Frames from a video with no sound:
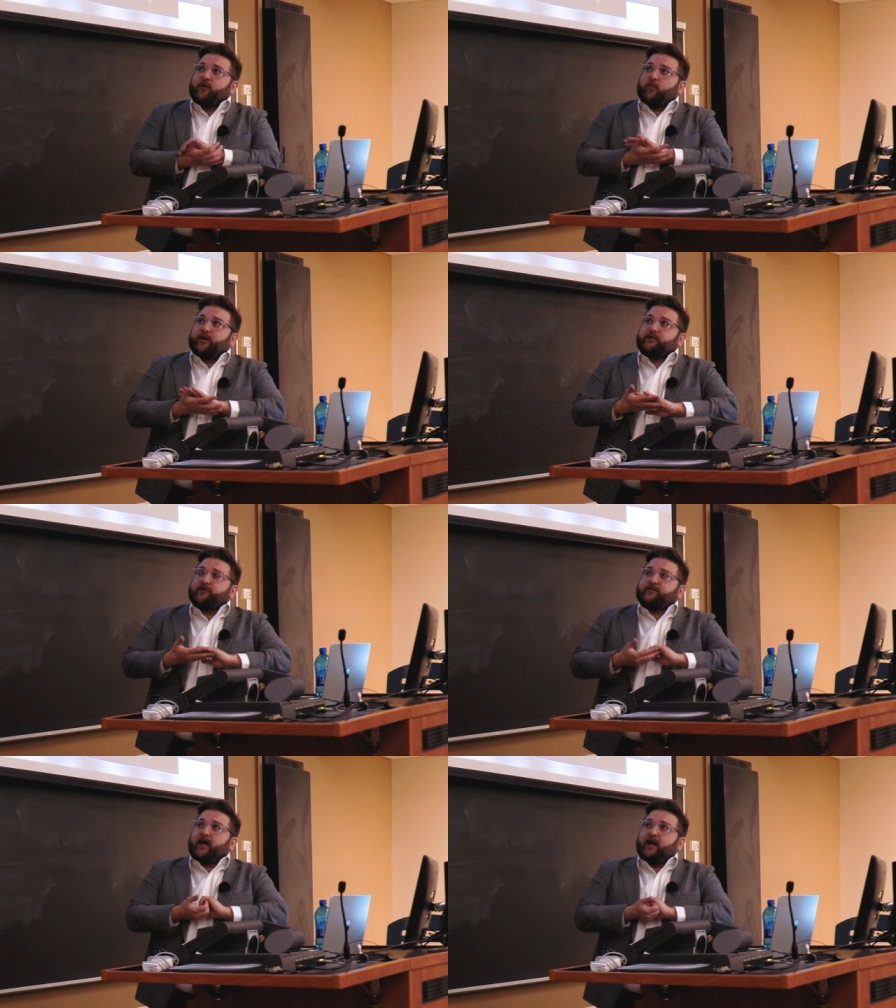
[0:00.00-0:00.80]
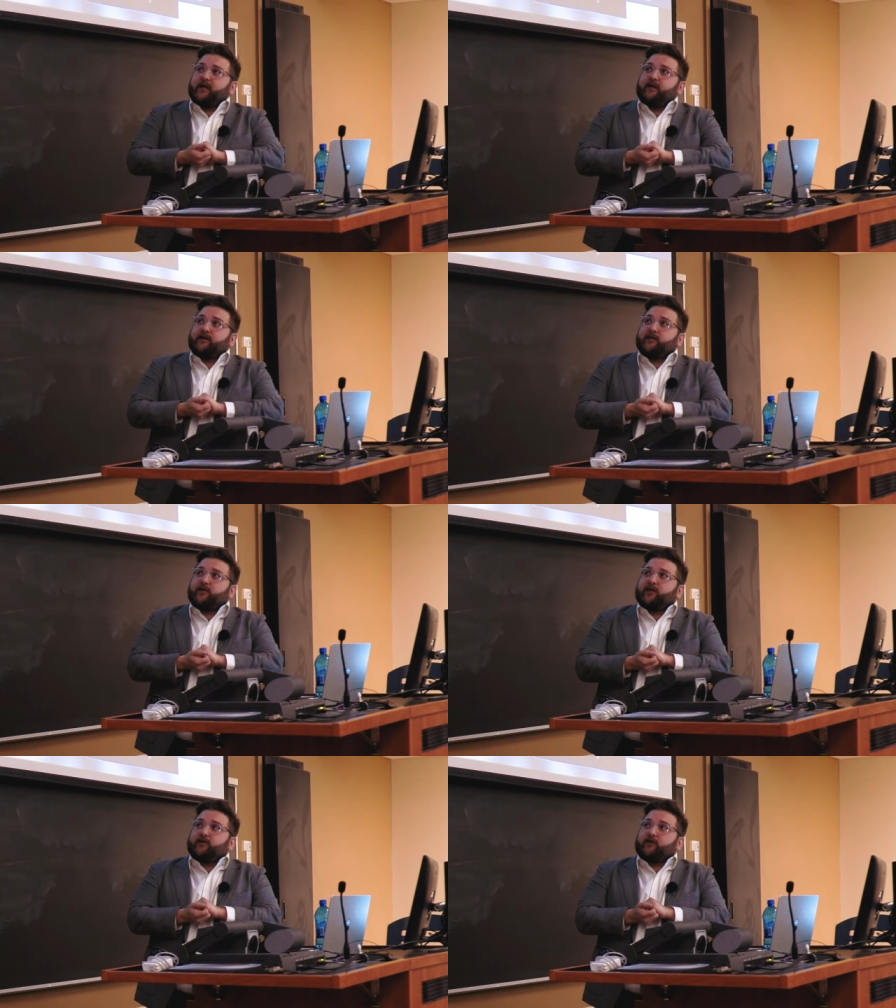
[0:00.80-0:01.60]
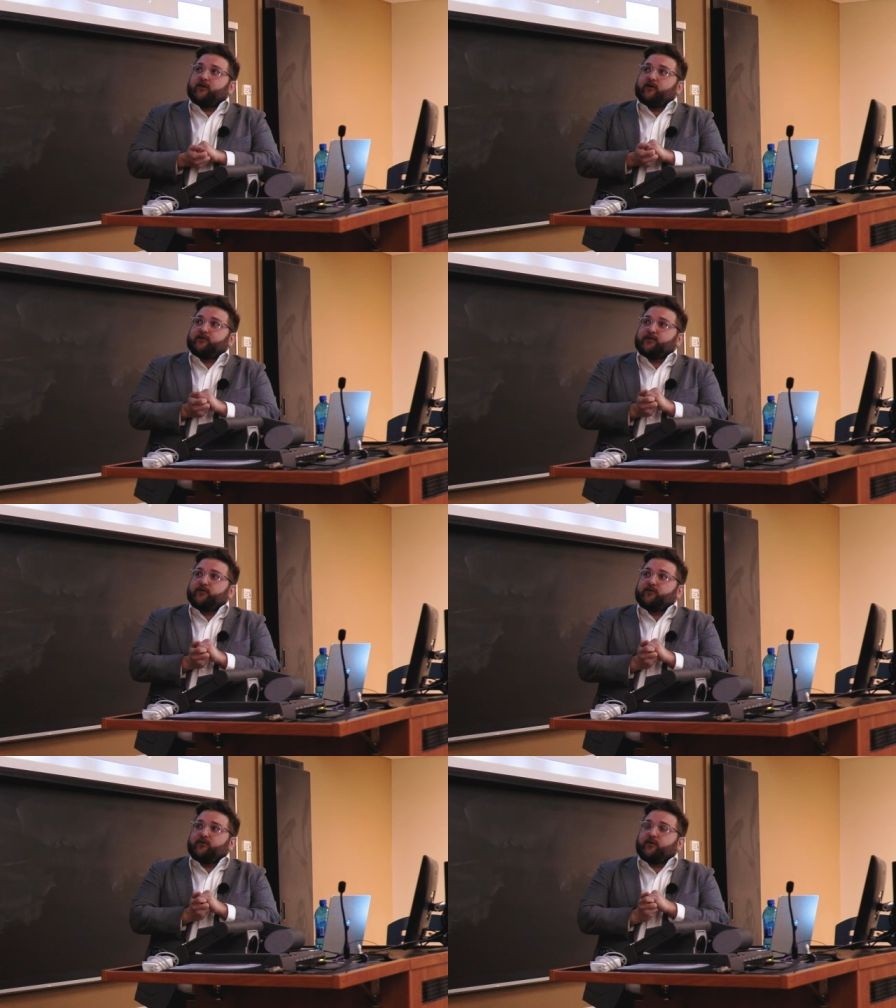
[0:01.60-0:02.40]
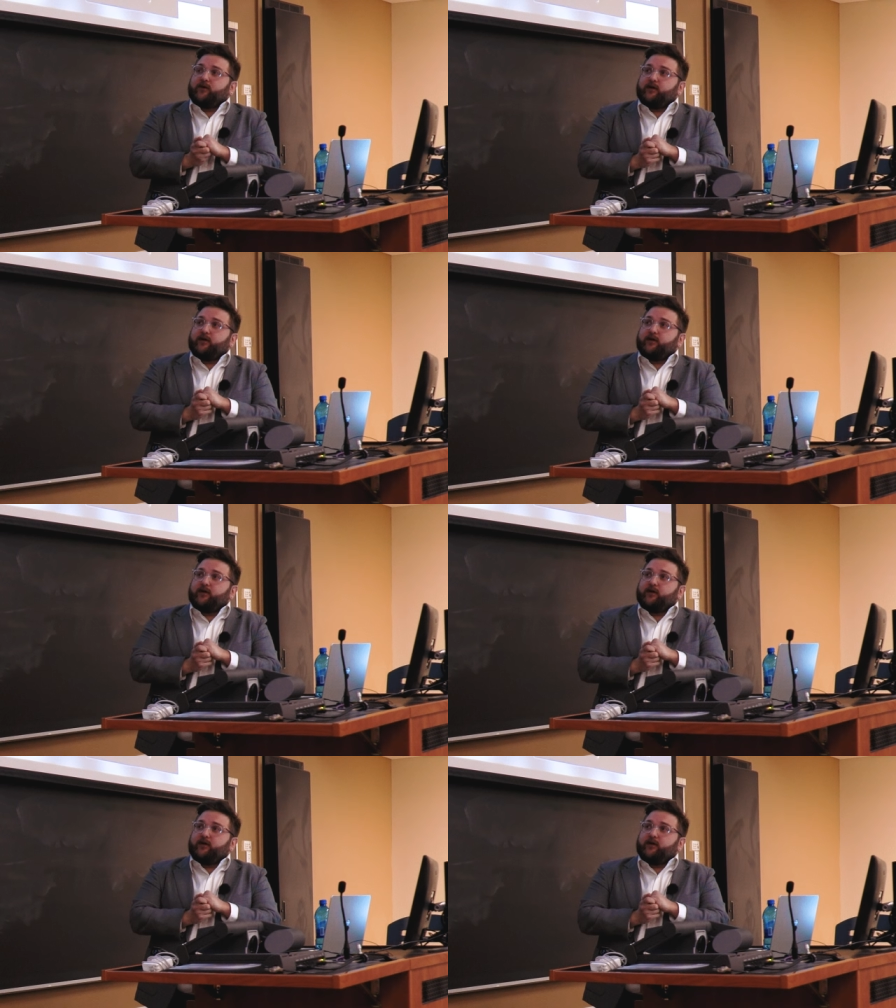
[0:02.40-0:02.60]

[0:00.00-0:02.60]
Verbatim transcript: When you die, you either go to